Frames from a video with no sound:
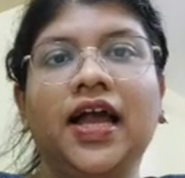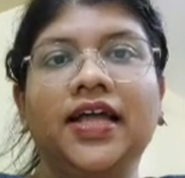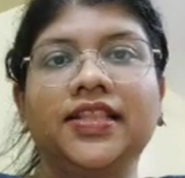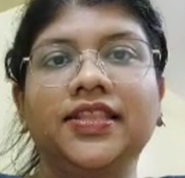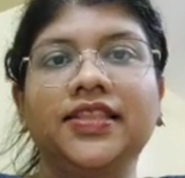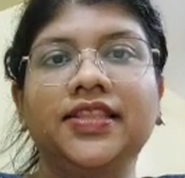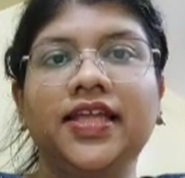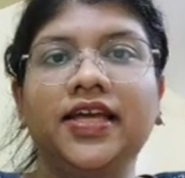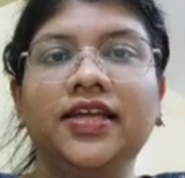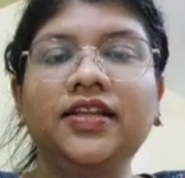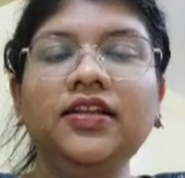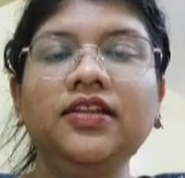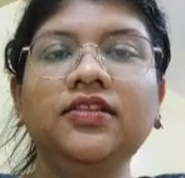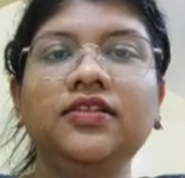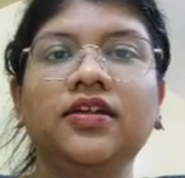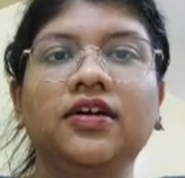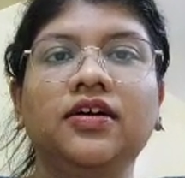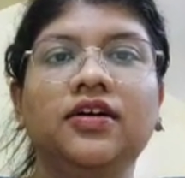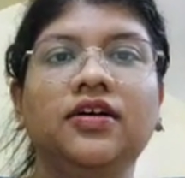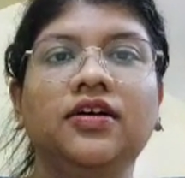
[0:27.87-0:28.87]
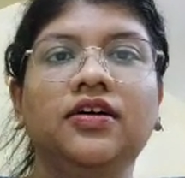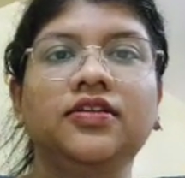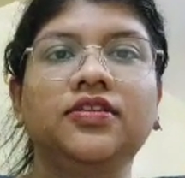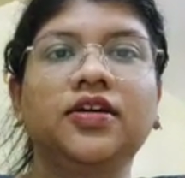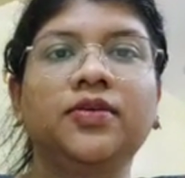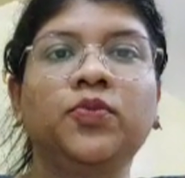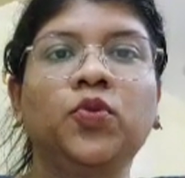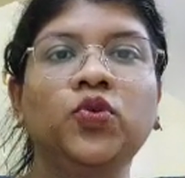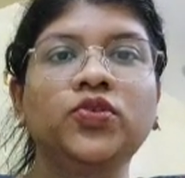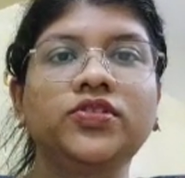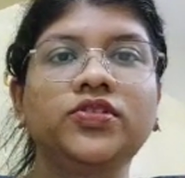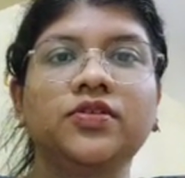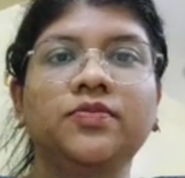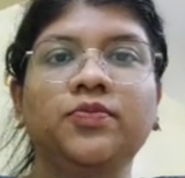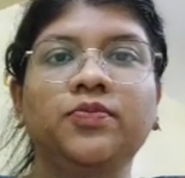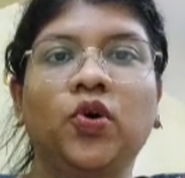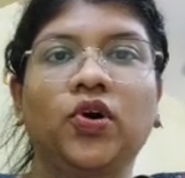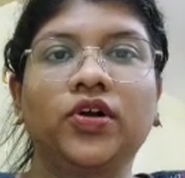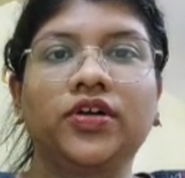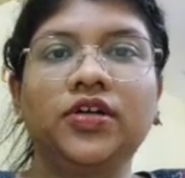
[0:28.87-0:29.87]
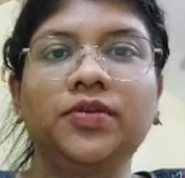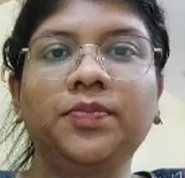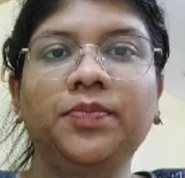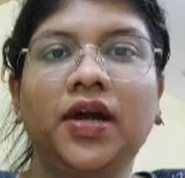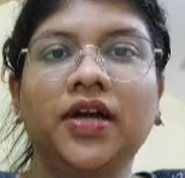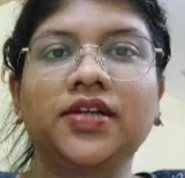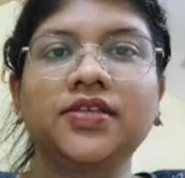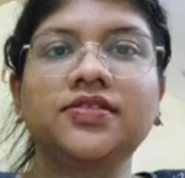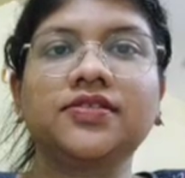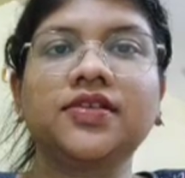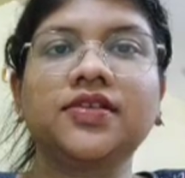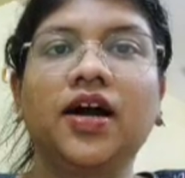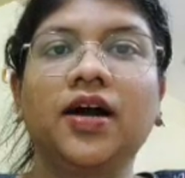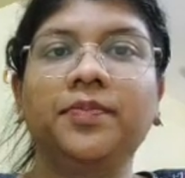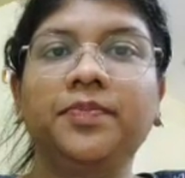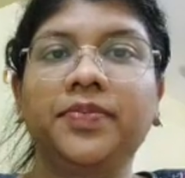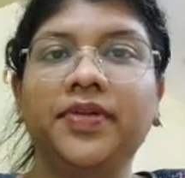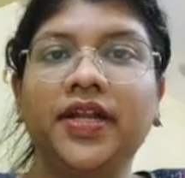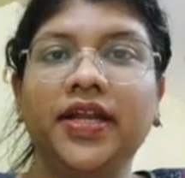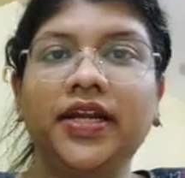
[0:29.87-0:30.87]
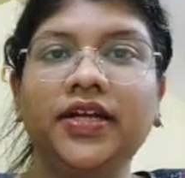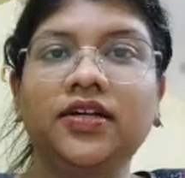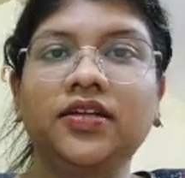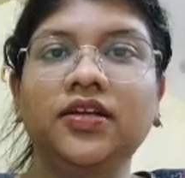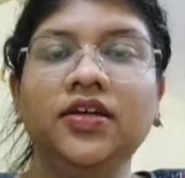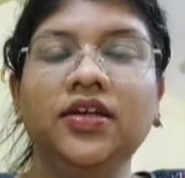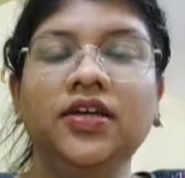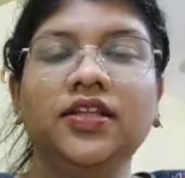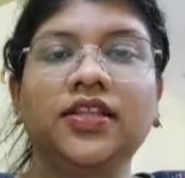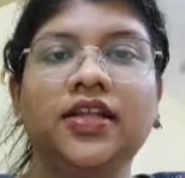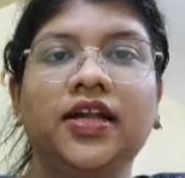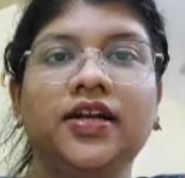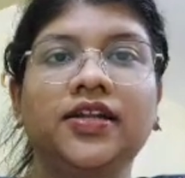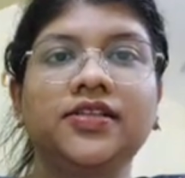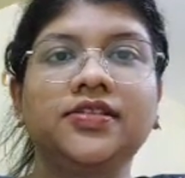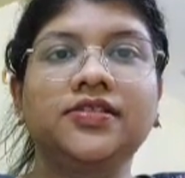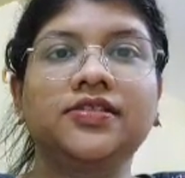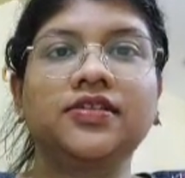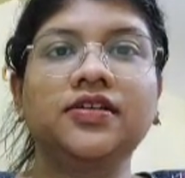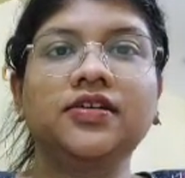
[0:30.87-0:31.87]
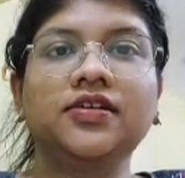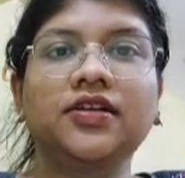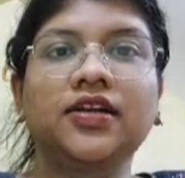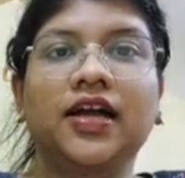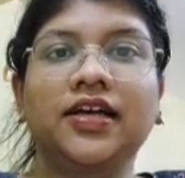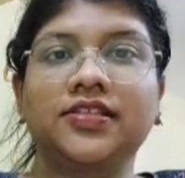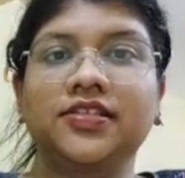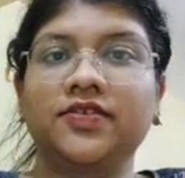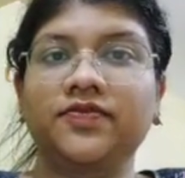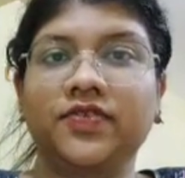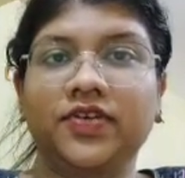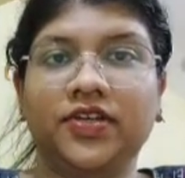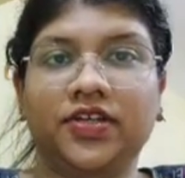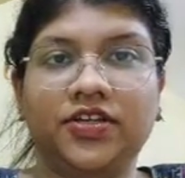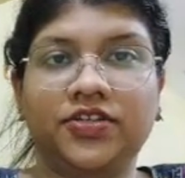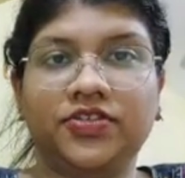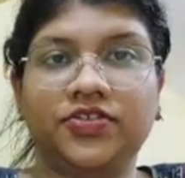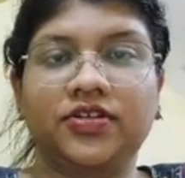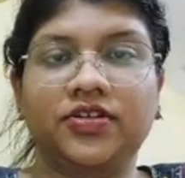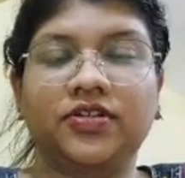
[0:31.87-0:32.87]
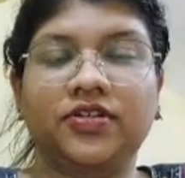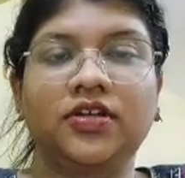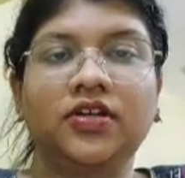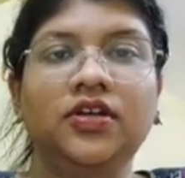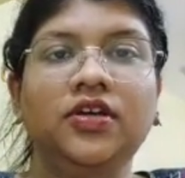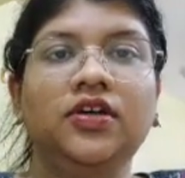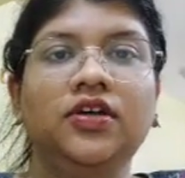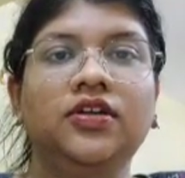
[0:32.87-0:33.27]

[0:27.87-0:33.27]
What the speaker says: and then the most important part is the update, that is the classification.